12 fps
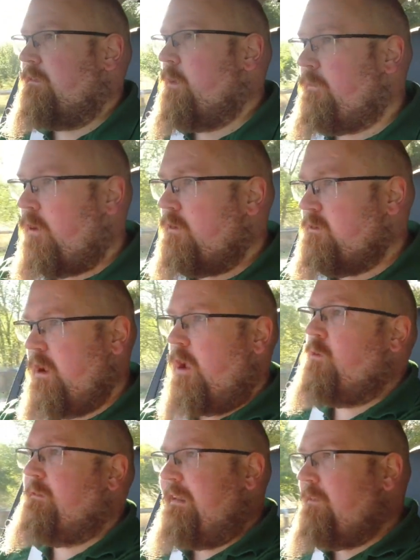So I've got
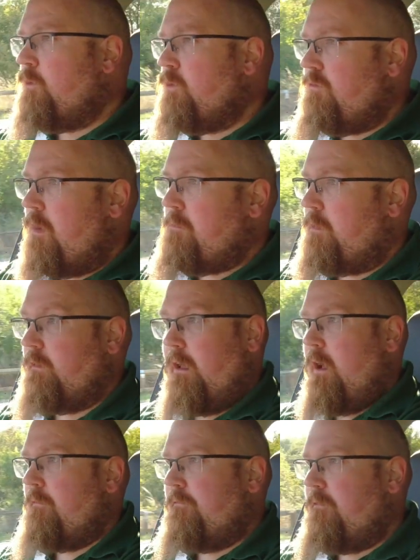no diesel grumble
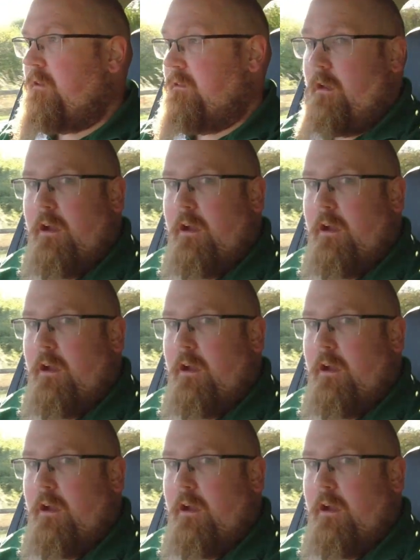up front.